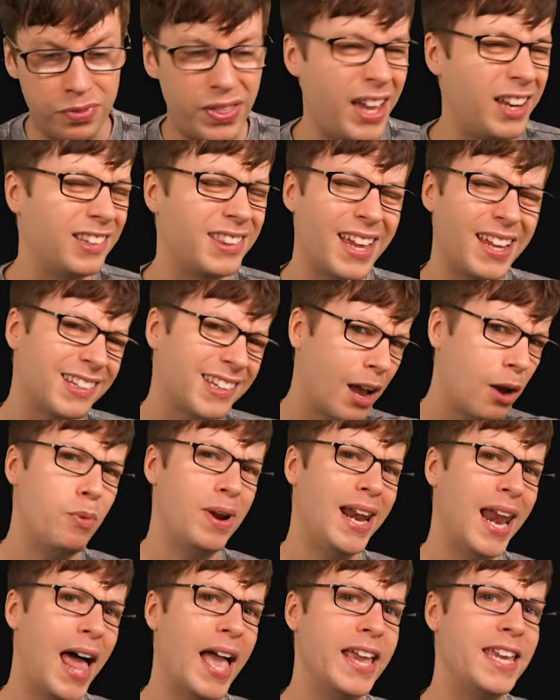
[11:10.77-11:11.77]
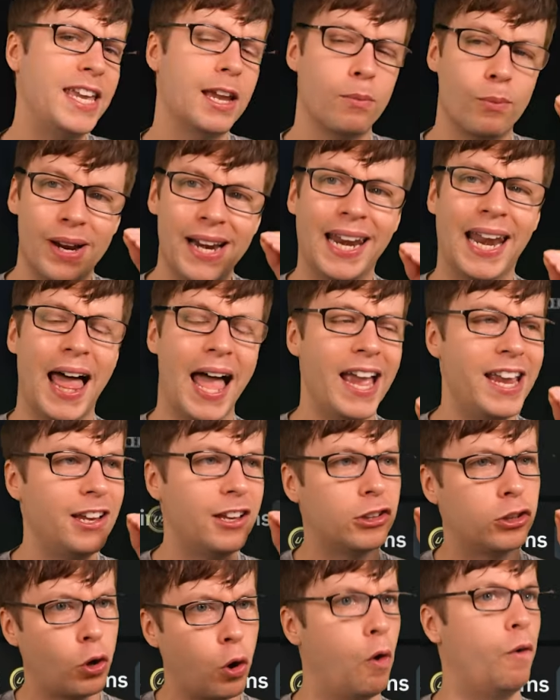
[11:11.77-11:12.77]
that's, that's how we like it. We
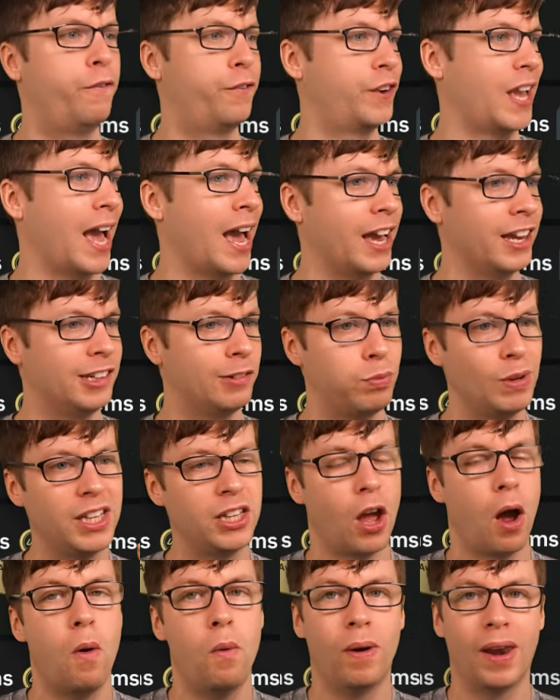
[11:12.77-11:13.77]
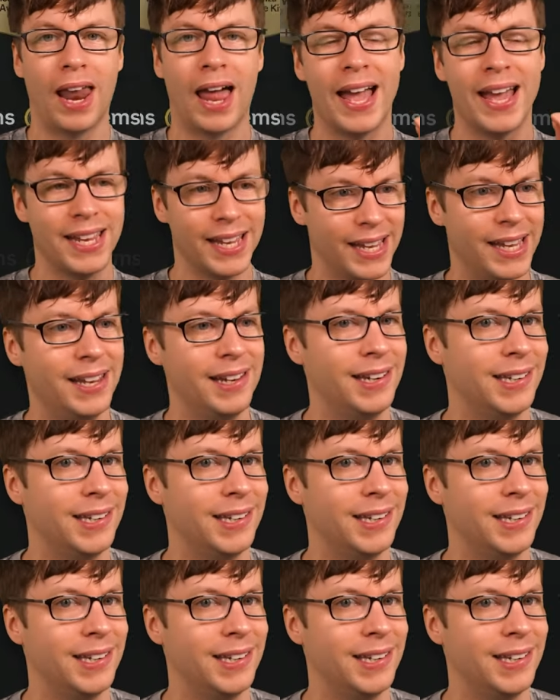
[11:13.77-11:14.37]
like tough guys. We don't like easy